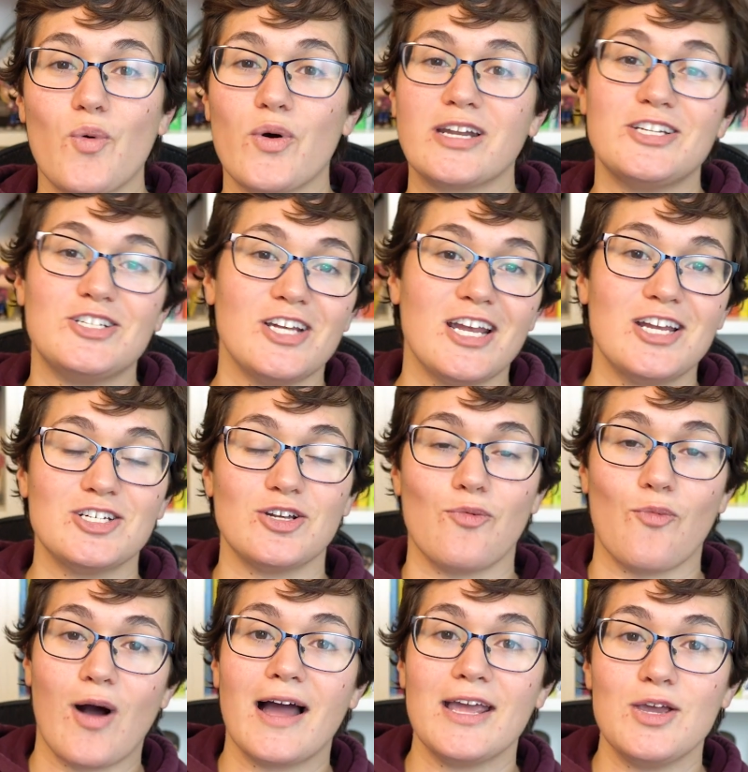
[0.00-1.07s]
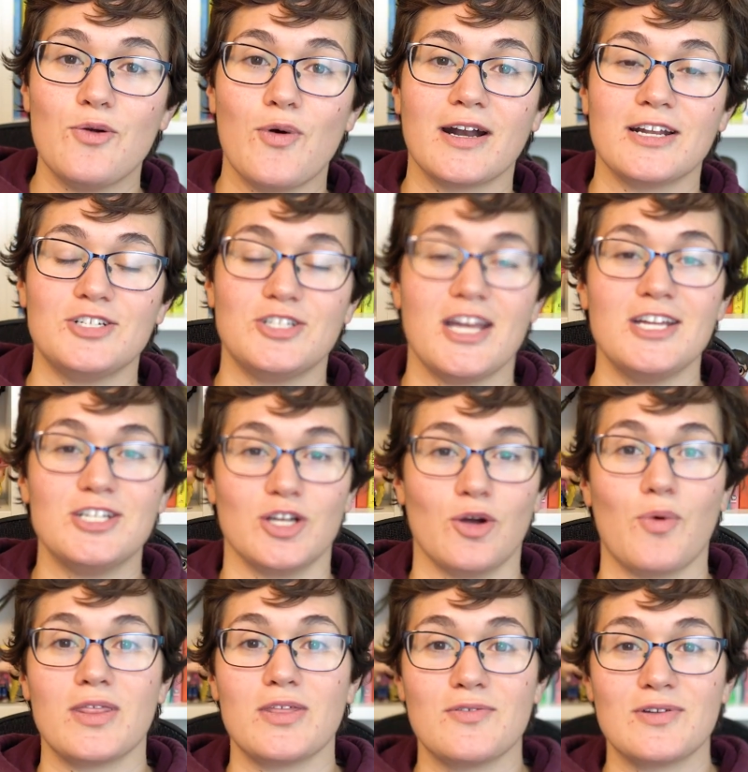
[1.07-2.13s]
want to change and why you want to change it,
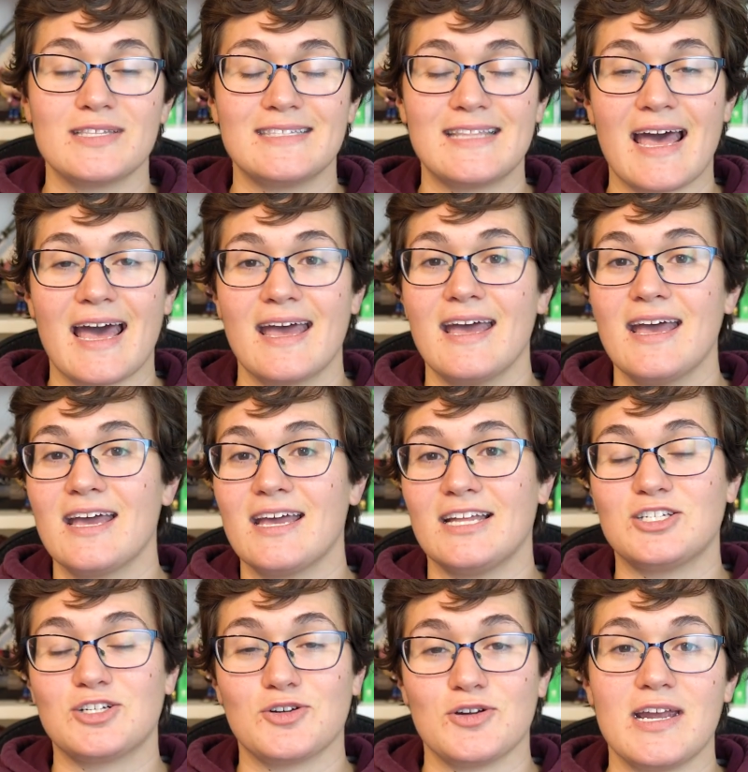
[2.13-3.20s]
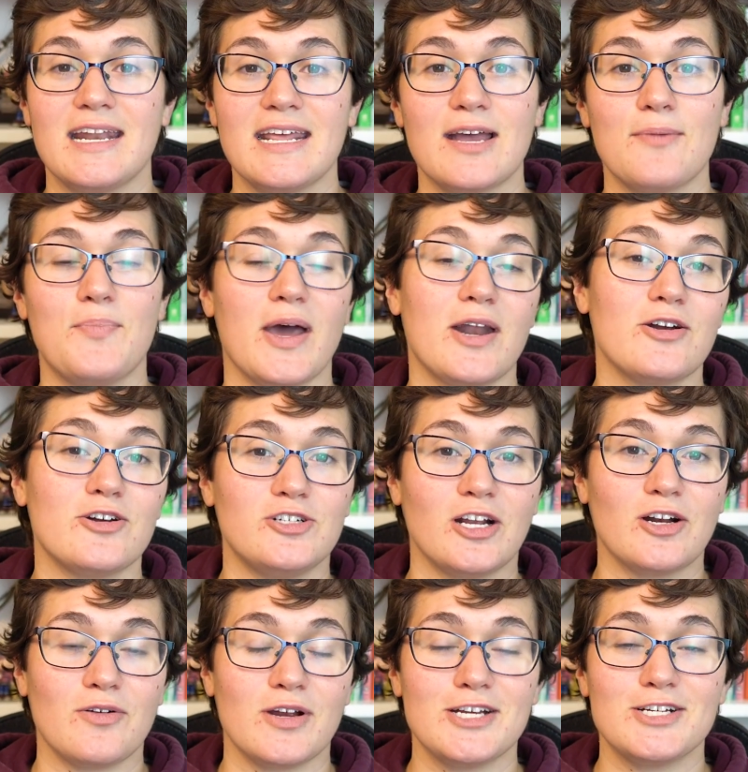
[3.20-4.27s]
whether it's that it's creating a better
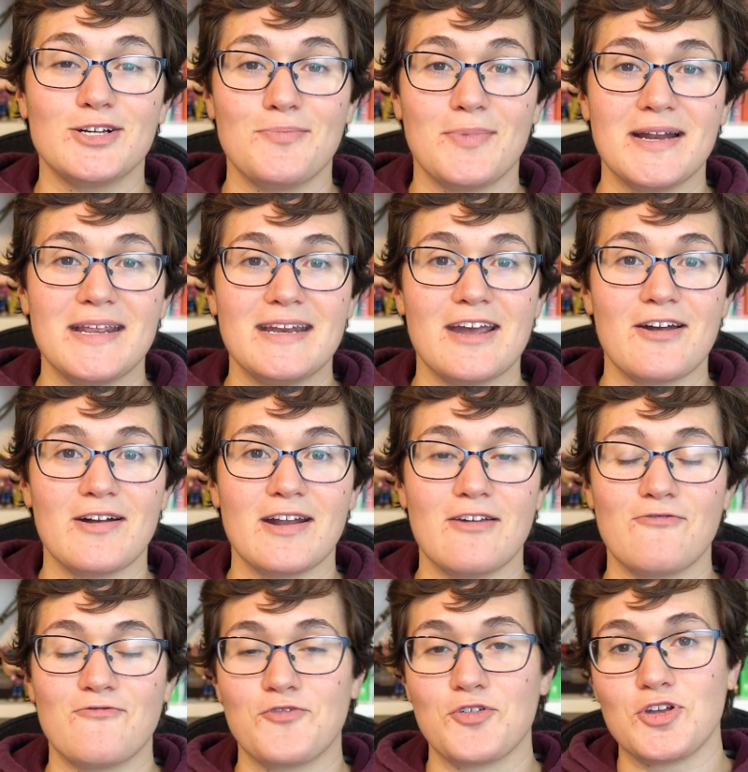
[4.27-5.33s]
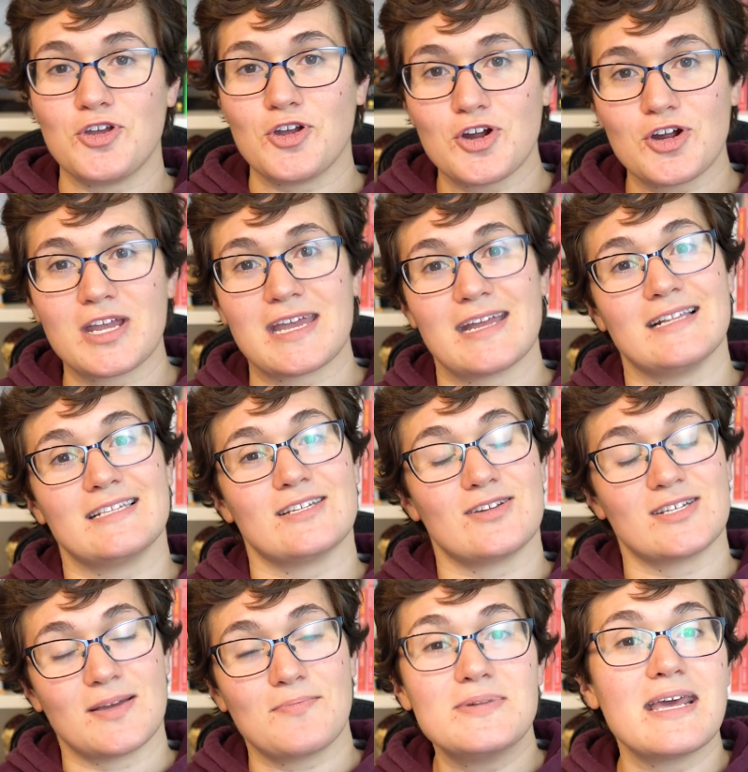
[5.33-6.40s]
generational money narrative for your kids and
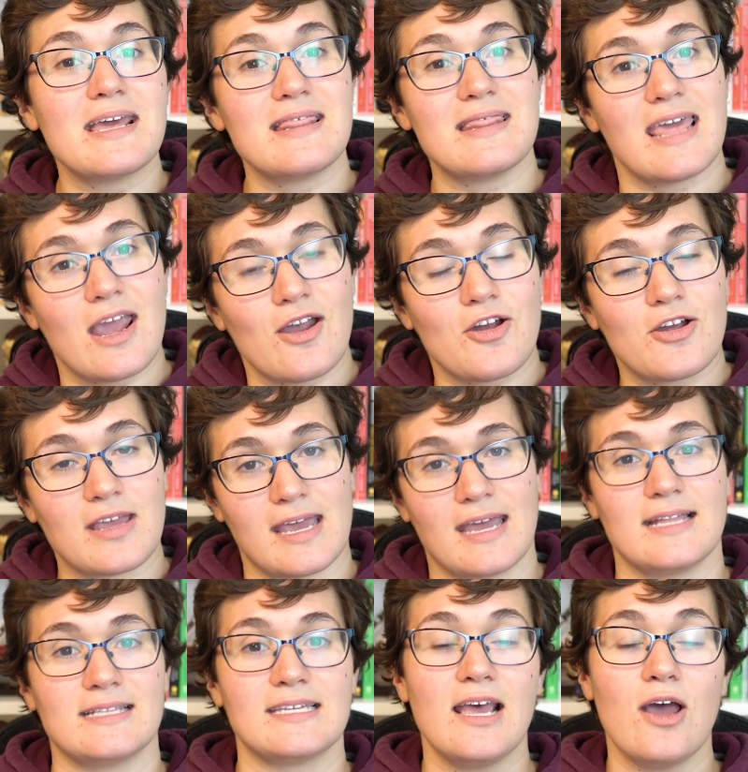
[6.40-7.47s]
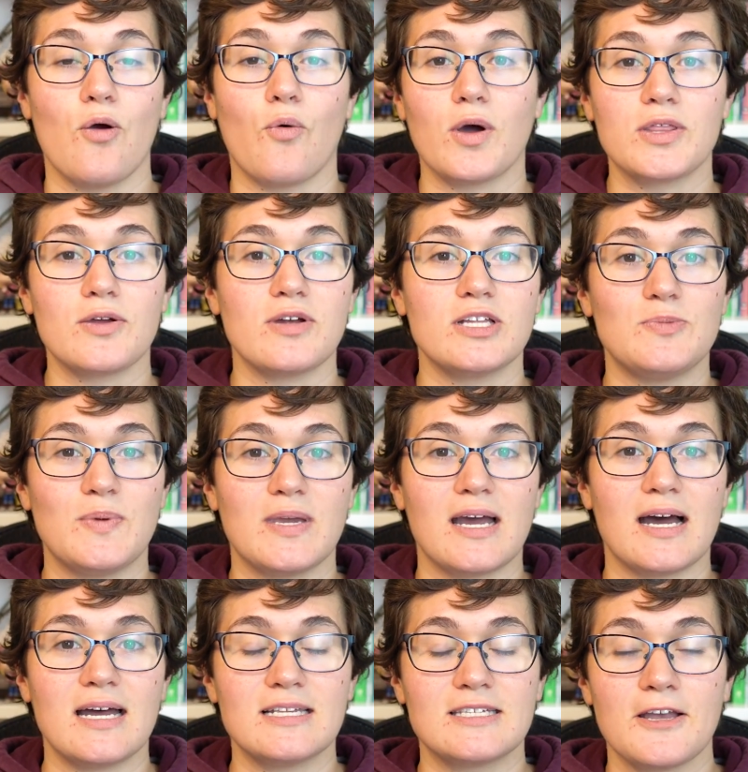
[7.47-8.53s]
someday their kids, whether it's
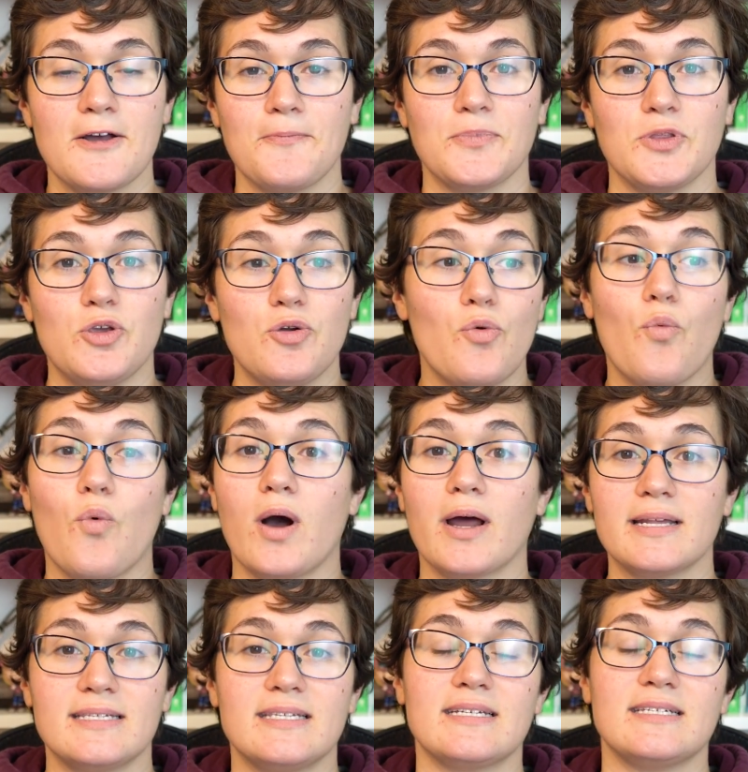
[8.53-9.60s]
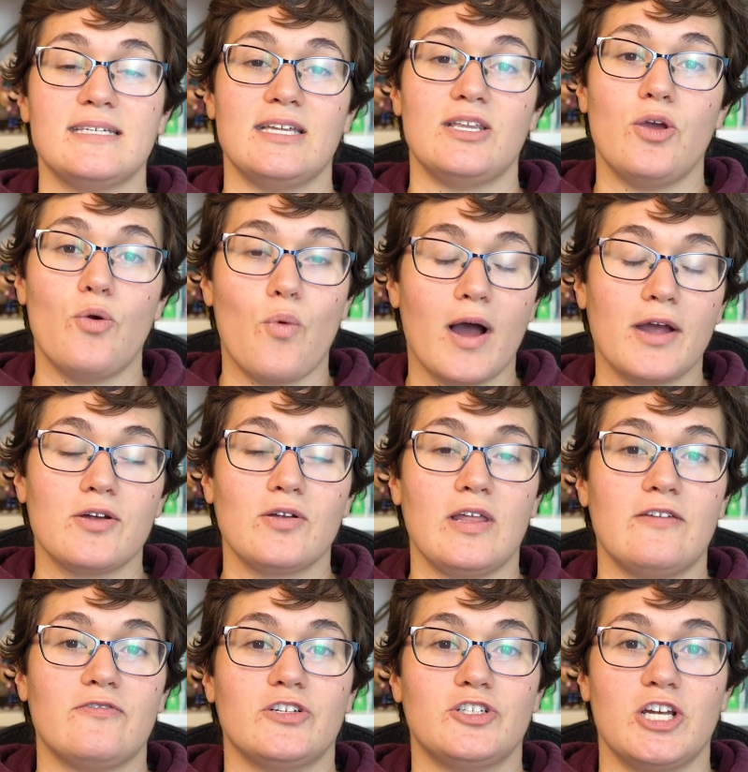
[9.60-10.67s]
because you want to succeed, you want your
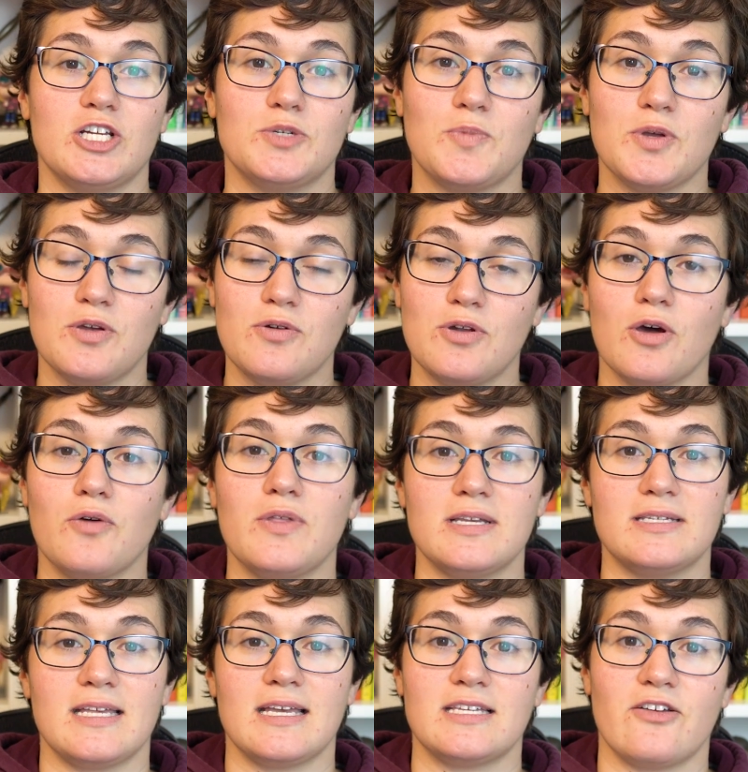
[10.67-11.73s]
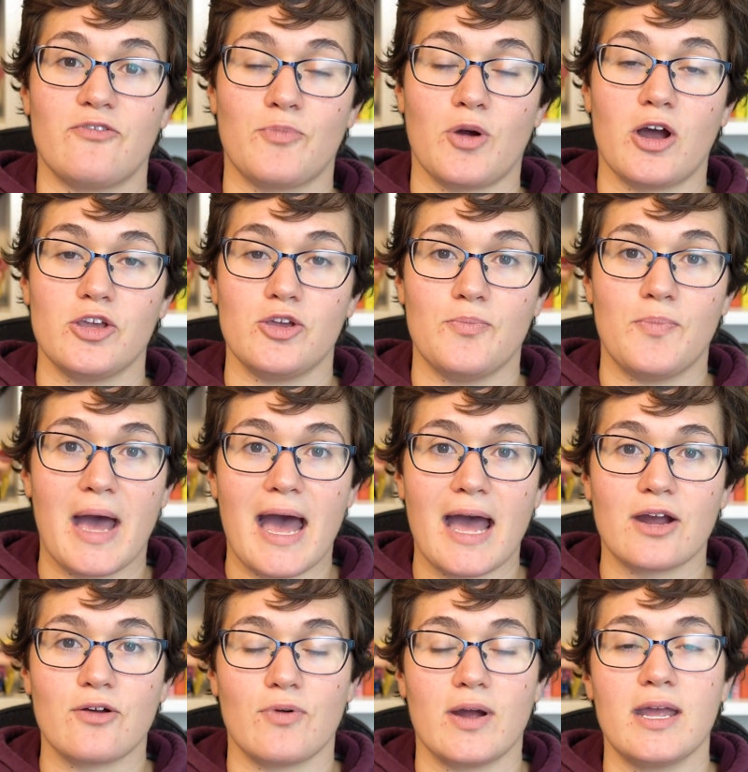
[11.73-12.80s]
life to change, but you know these things have brought you
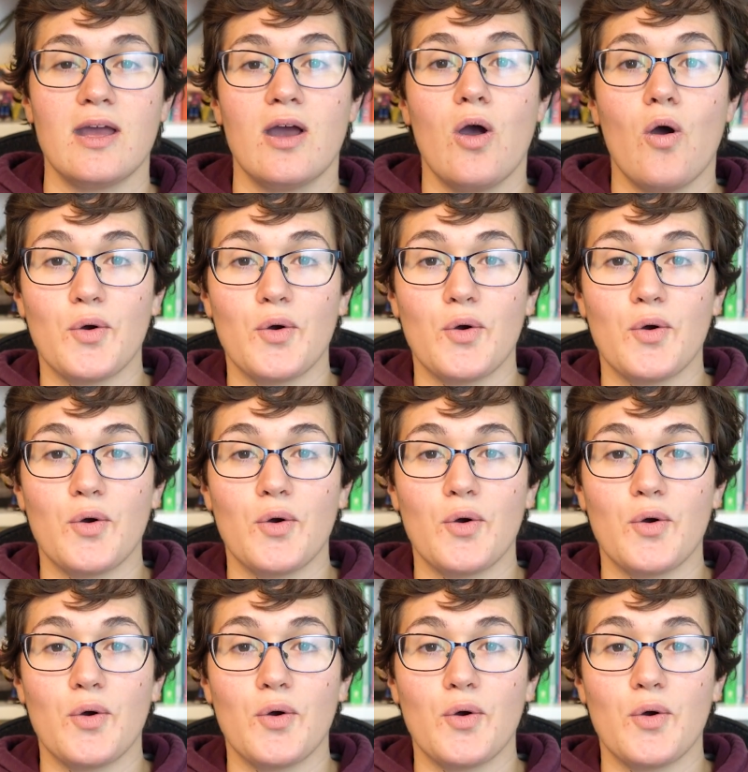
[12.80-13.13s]
back, right?